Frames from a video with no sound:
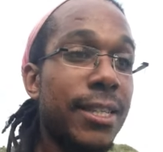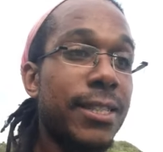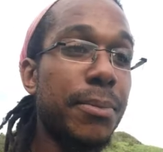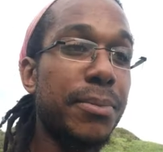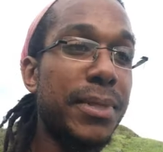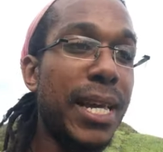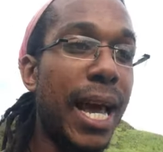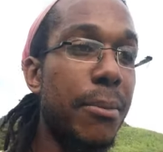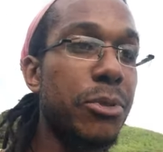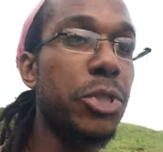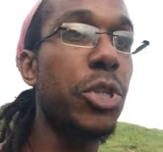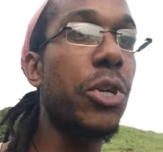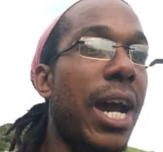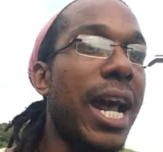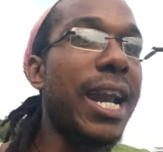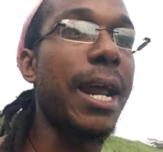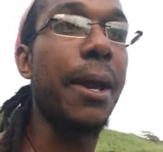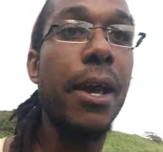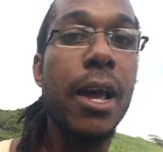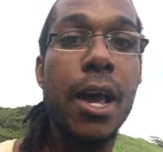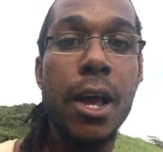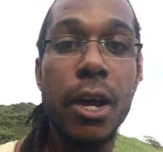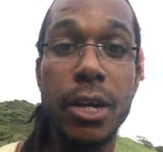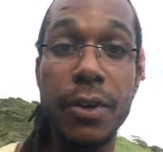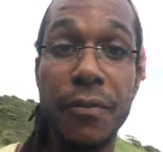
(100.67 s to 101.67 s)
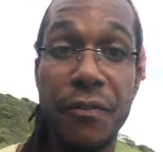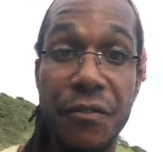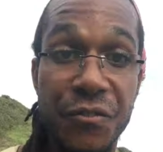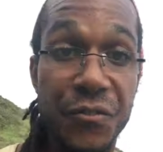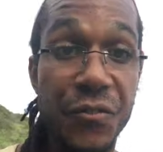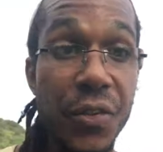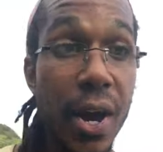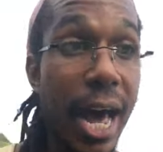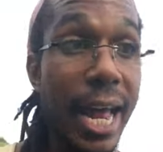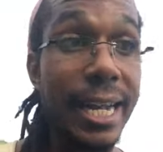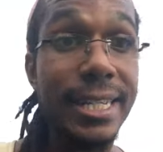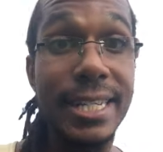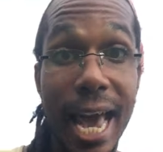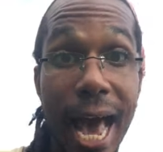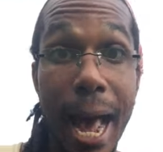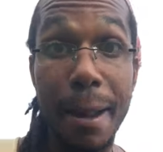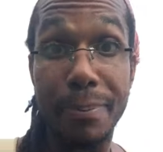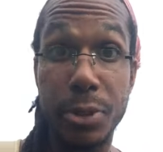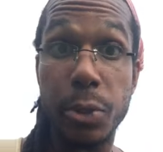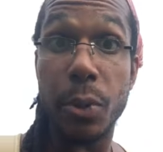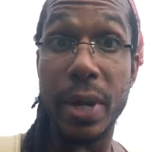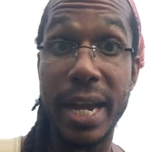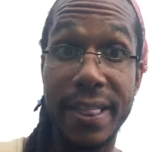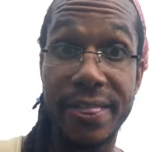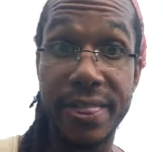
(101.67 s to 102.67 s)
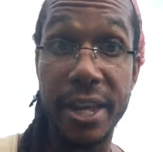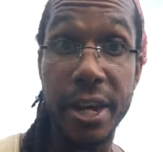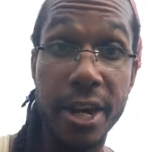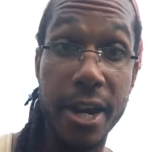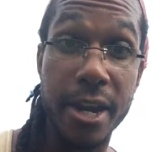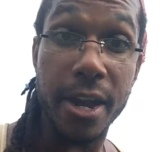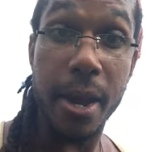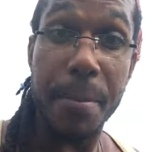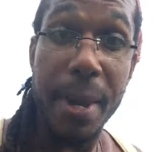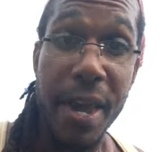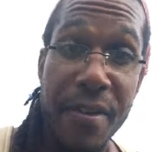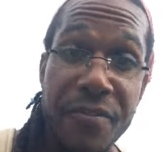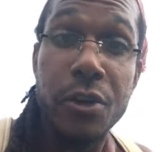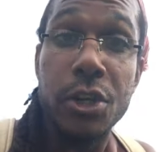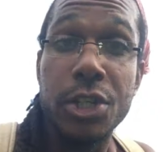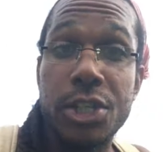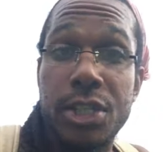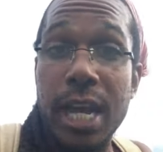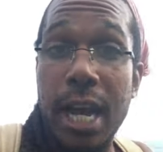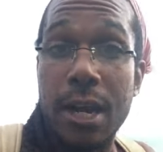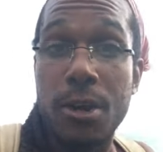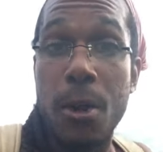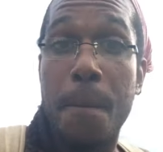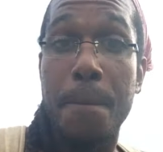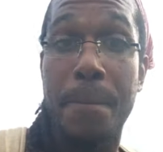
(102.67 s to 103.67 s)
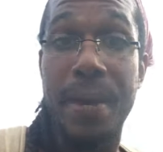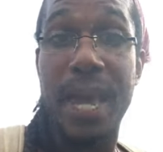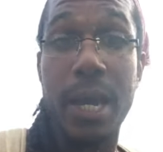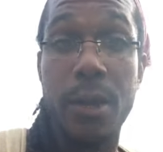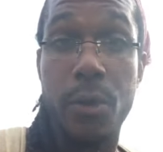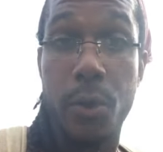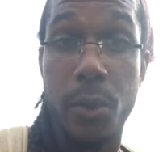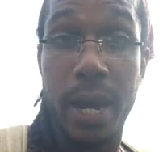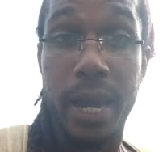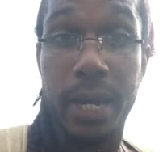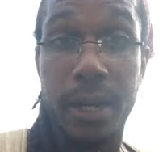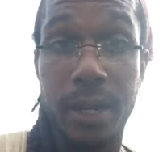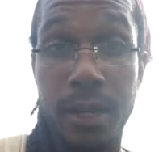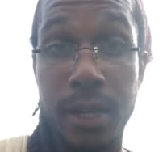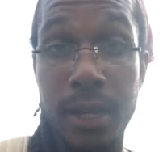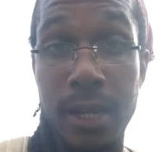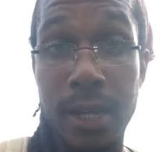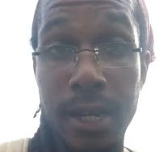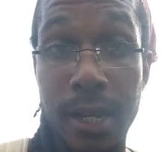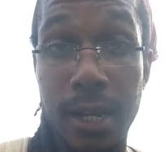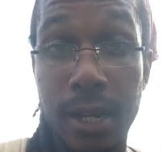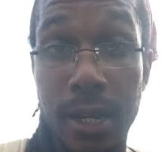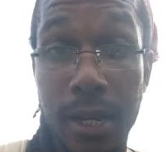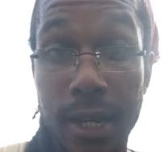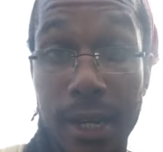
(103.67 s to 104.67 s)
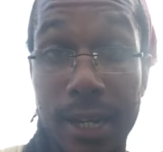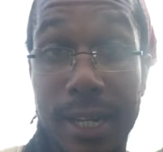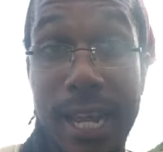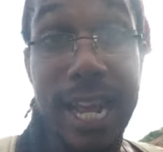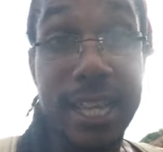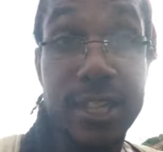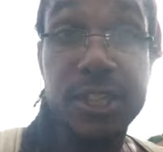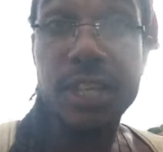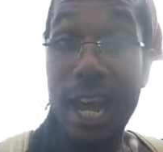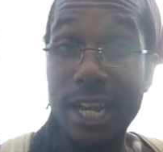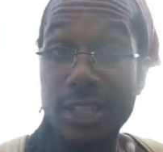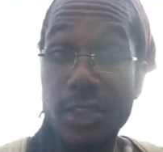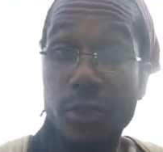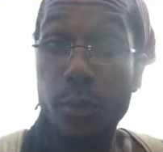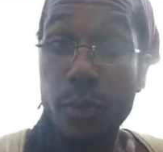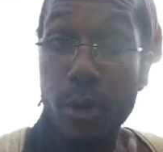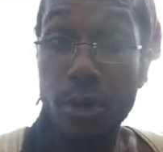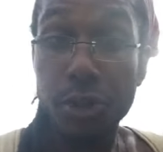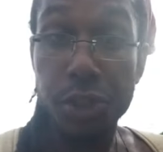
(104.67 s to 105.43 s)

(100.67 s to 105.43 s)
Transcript: Sometimes you got to adapt to Ethereum if you're stuck on Bitcoin. That's, that's the